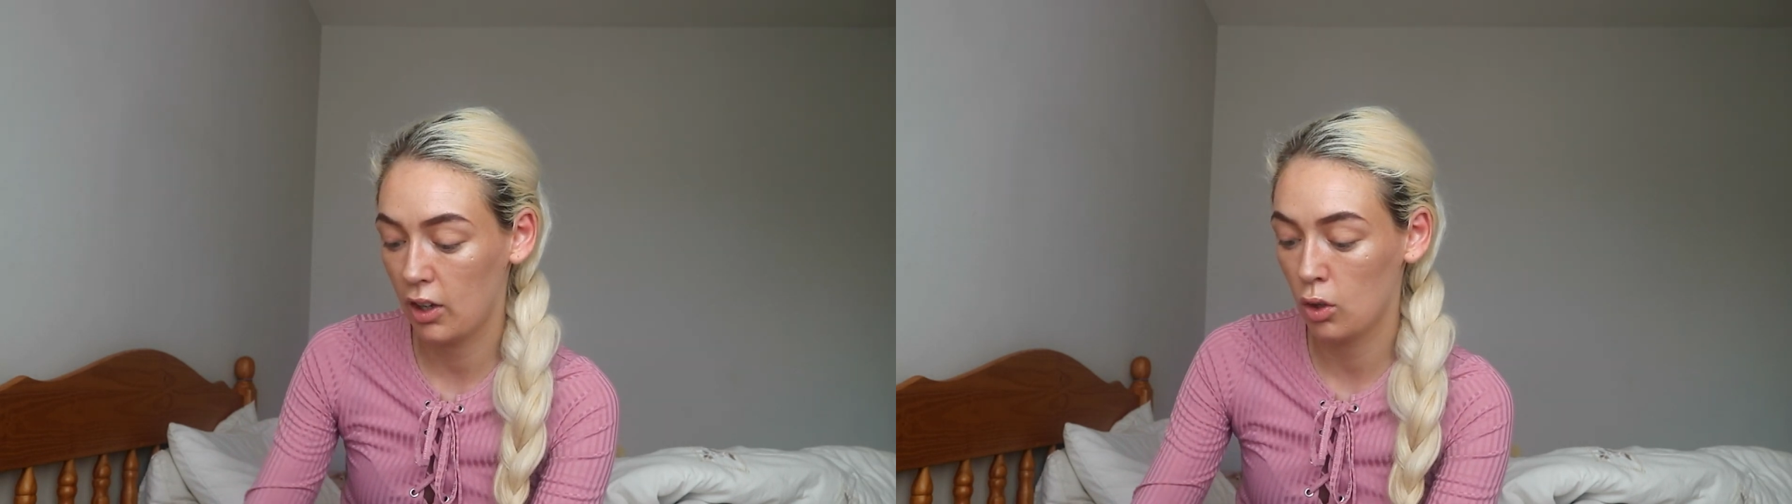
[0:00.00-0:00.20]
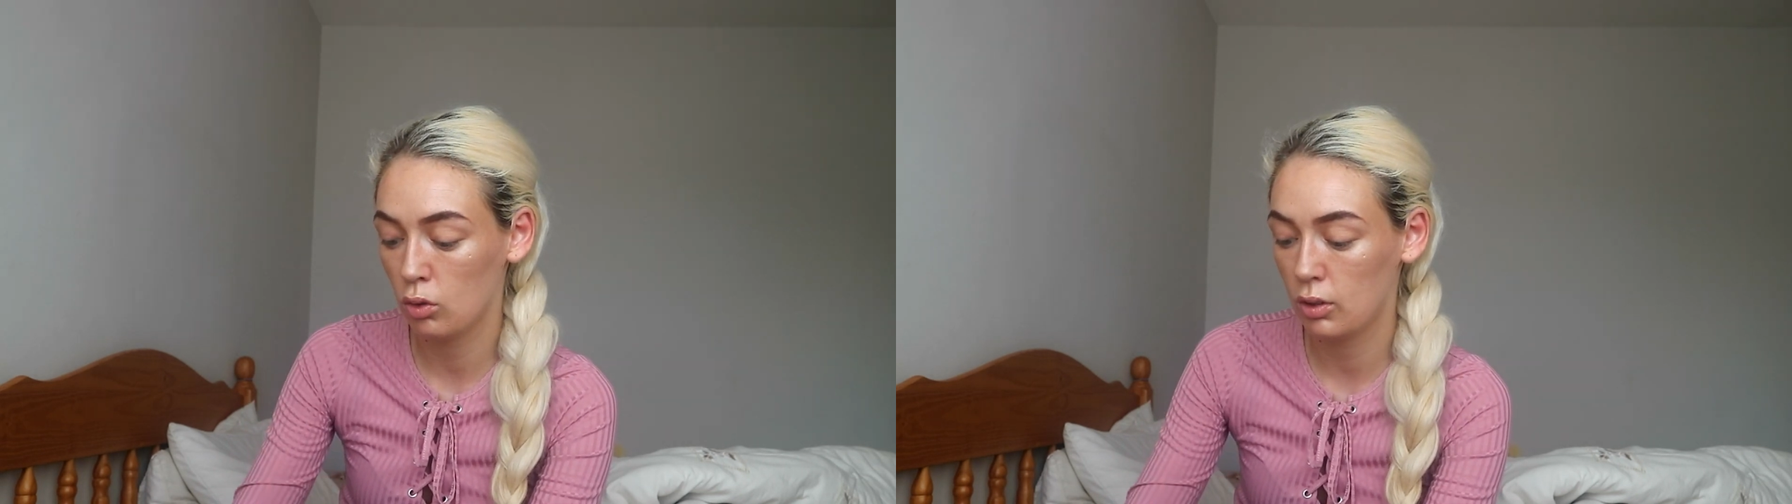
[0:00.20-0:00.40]

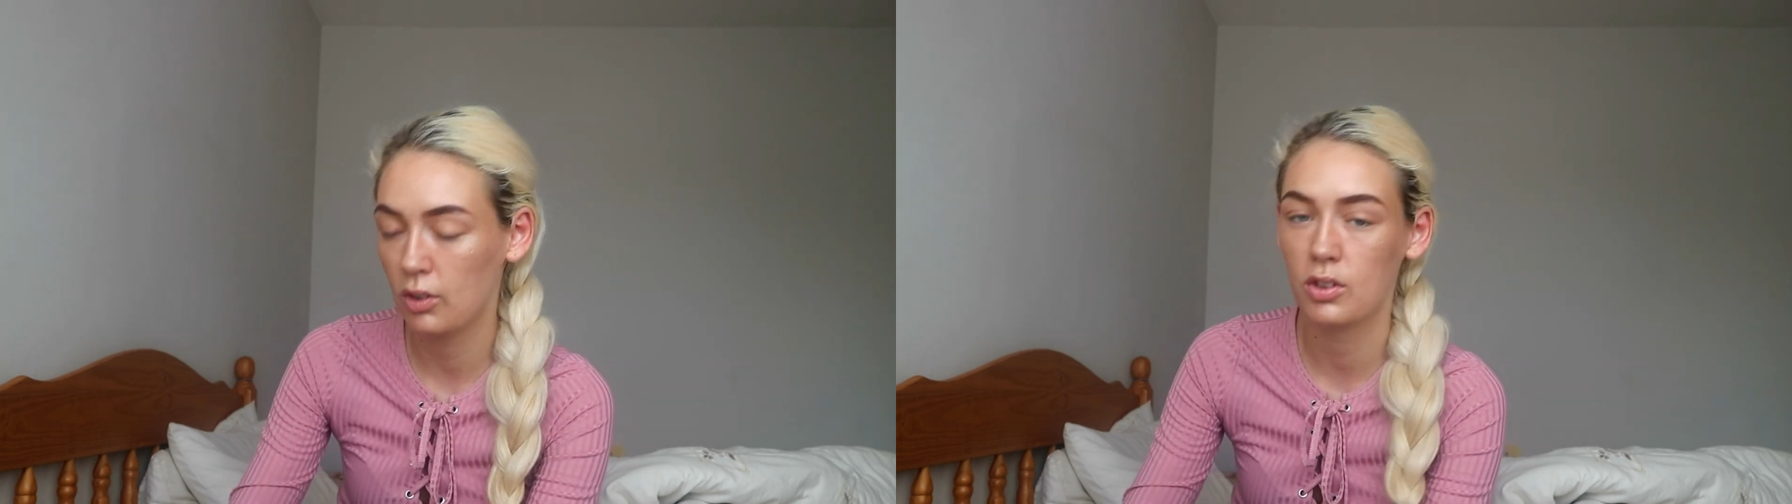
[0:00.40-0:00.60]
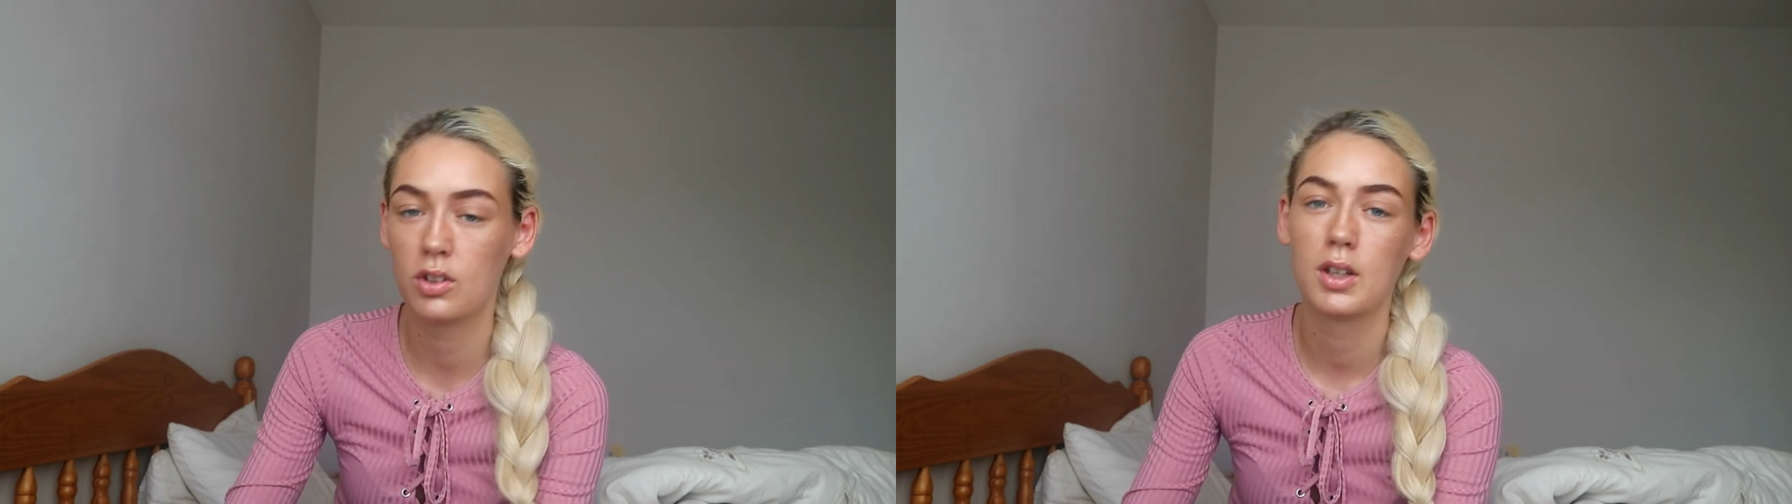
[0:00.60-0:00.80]
you
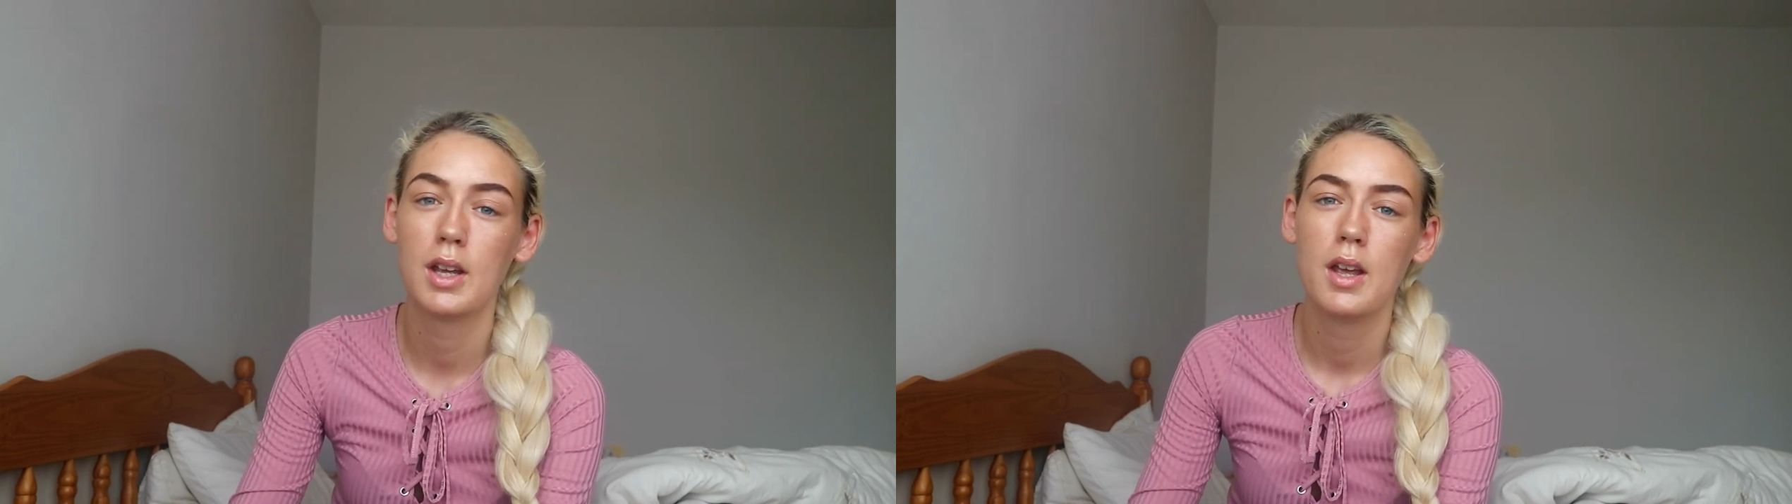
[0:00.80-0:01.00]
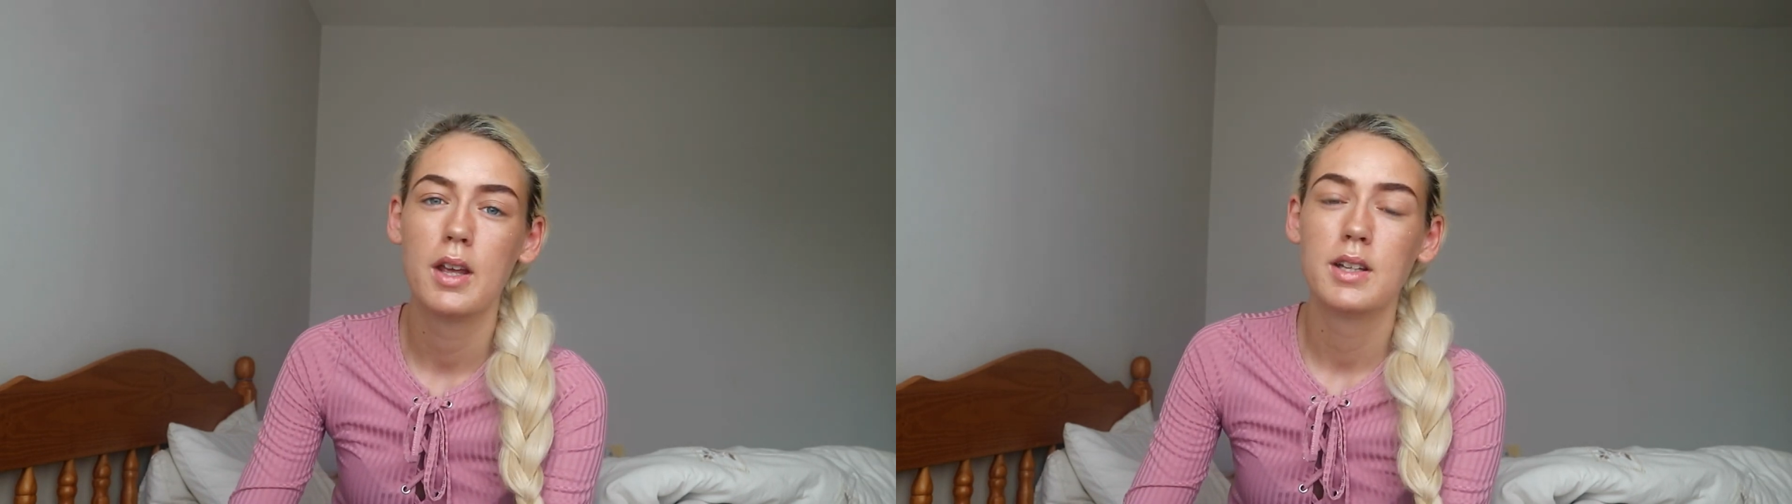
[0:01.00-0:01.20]
know,
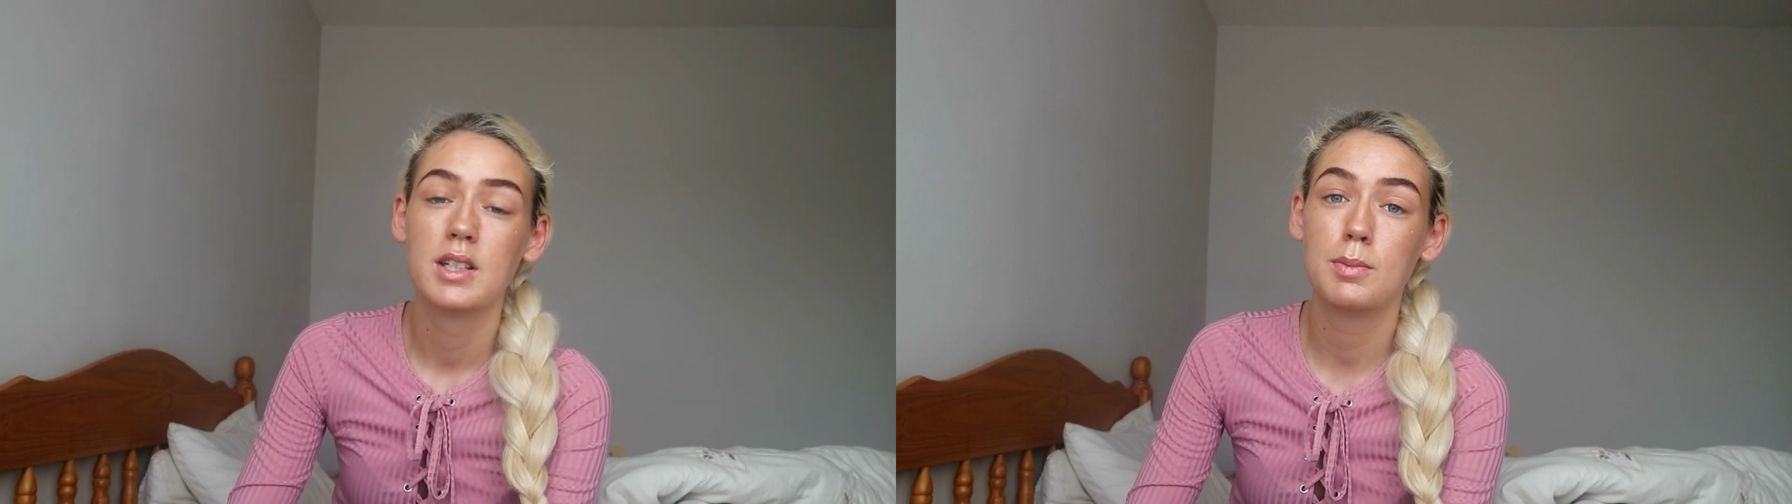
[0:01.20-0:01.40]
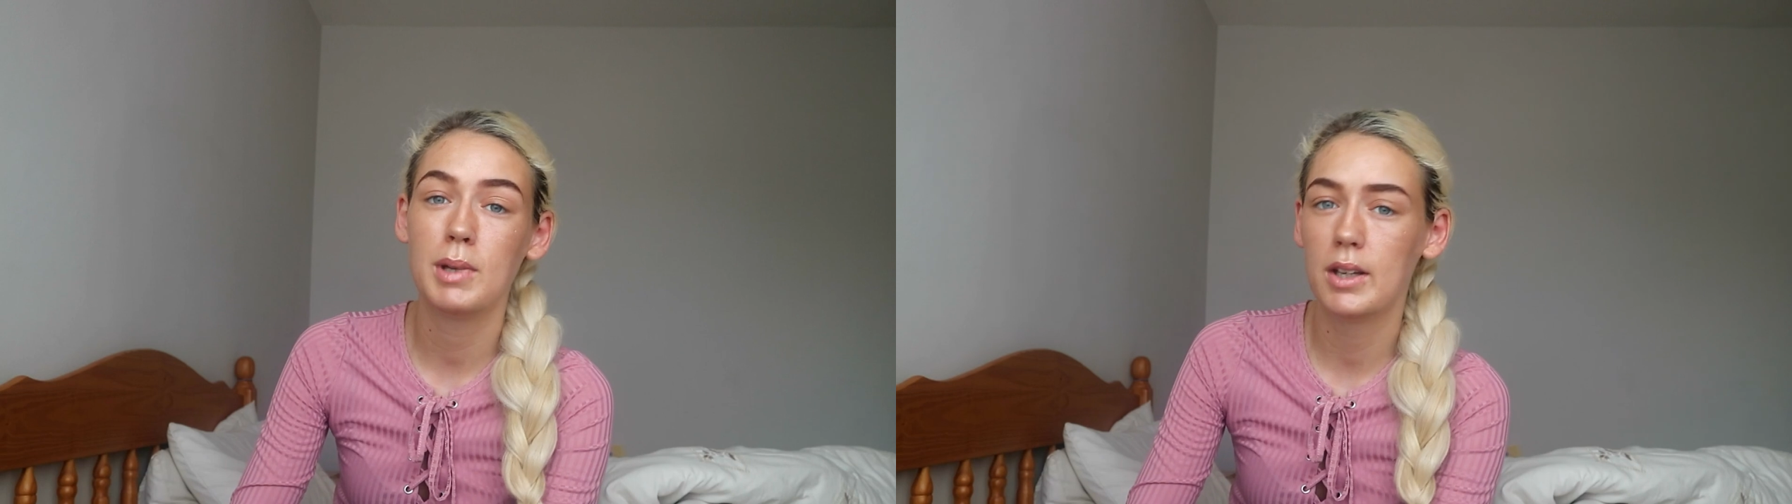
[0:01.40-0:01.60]
because to be